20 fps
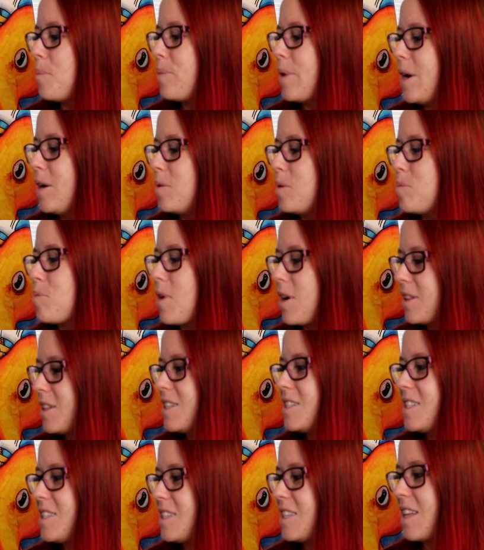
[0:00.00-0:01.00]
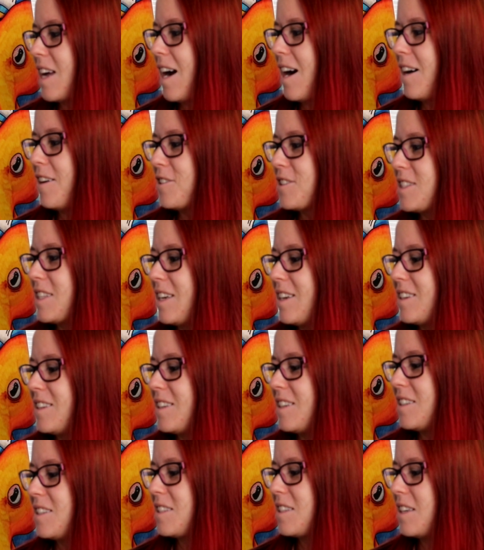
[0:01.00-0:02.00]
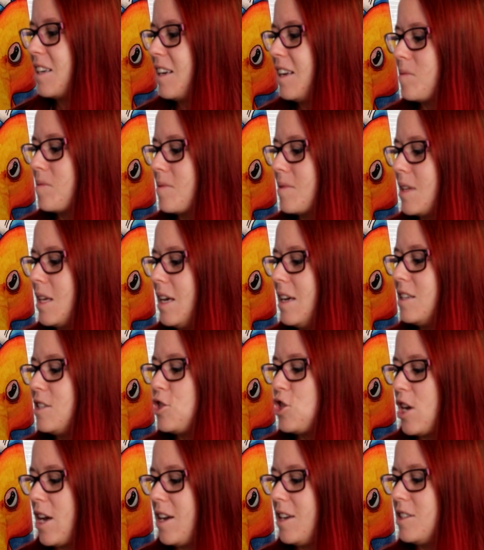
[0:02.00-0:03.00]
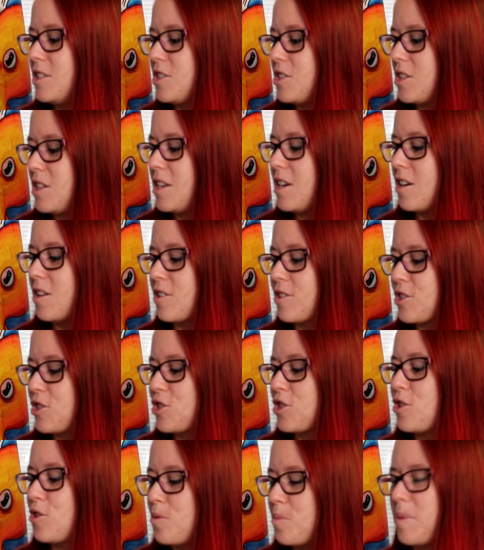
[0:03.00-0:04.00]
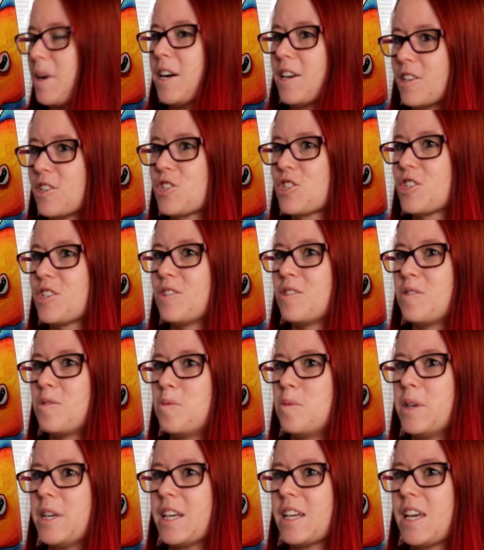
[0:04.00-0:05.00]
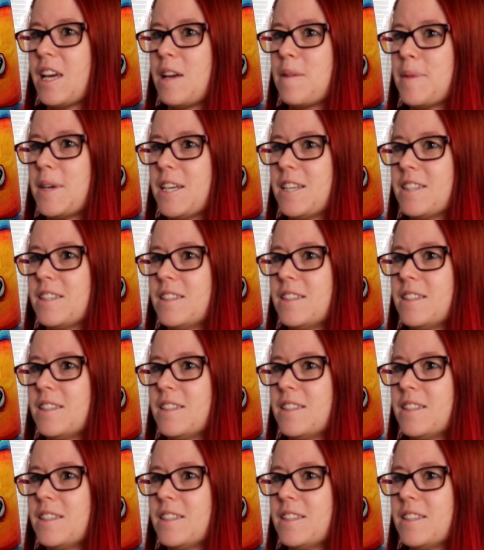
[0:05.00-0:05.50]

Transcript: But we brought this into the house, and it changed the art so much when it came in.